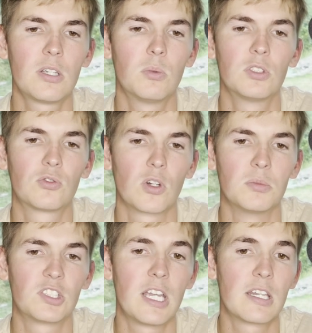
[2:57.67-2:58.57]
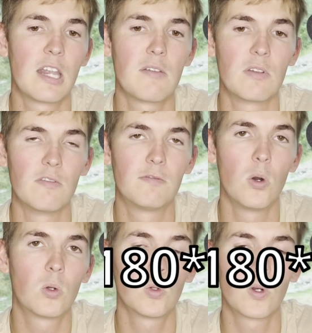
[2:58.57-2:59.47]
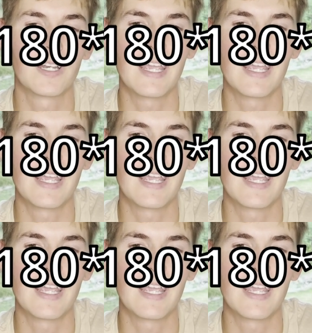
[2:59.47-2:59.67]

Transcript: was from Scandinavian folklore in